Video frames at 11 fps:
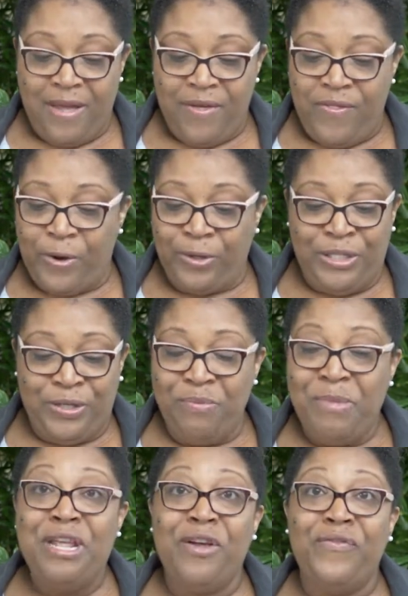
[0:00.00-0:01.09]
There are too
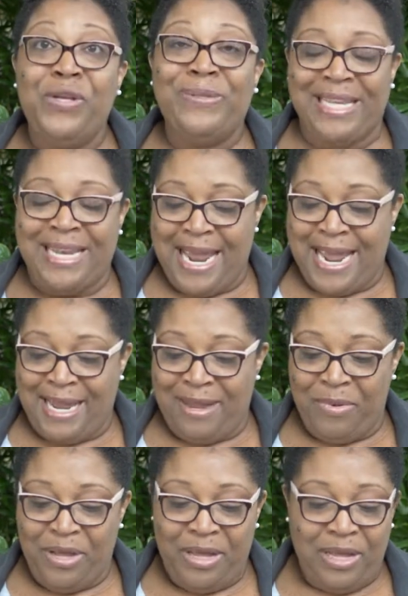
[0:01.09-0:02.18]
many of you to
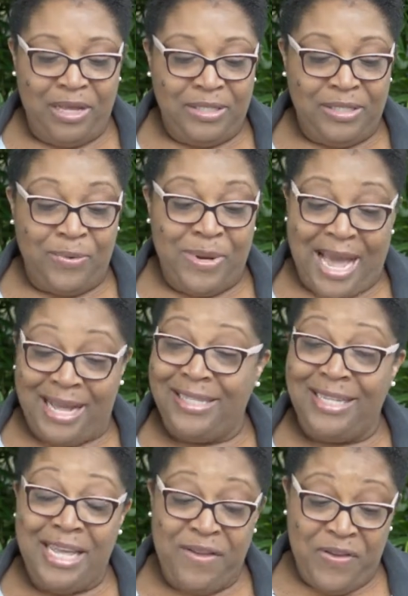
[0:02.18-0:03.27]
name, so, not to
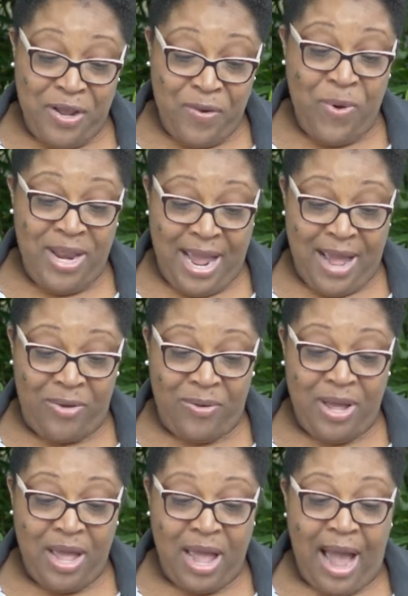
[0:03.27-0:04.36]
leave anyone out,
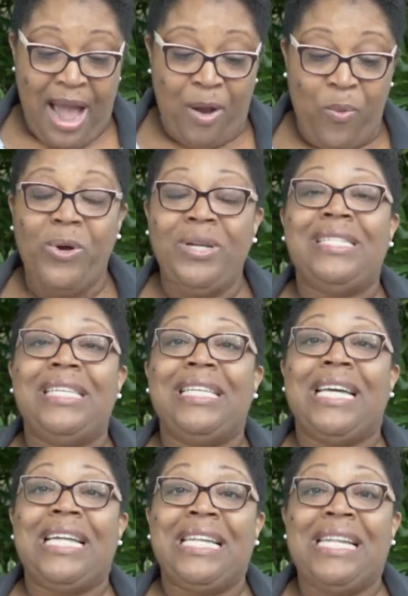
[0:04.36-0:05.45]
I want to
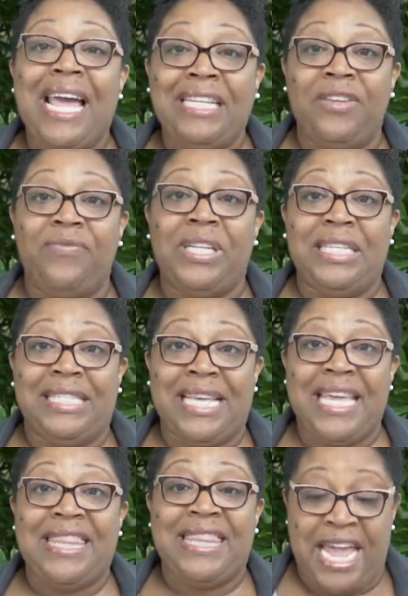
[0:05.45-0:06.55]
collectively
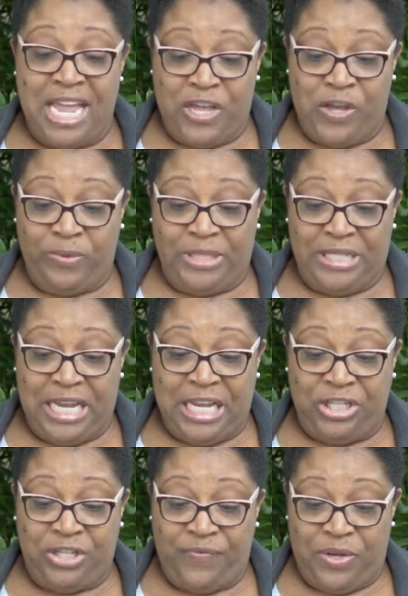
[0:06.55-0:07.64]
say thank you to
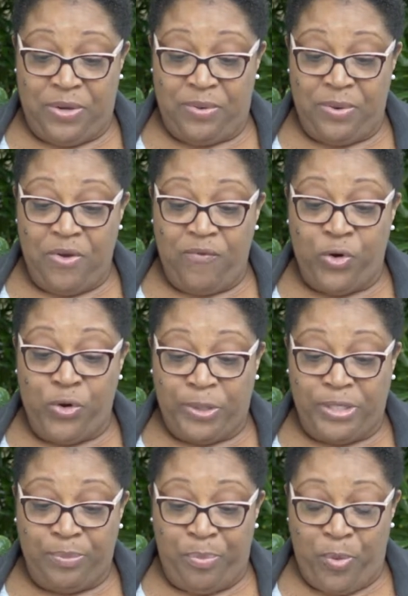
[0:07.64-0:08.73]
each of you for your
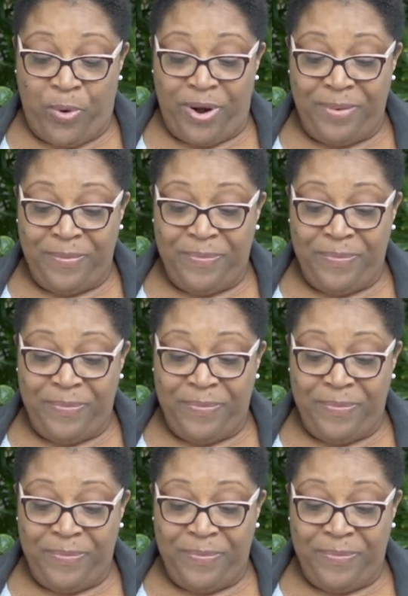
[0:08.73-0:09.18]
support.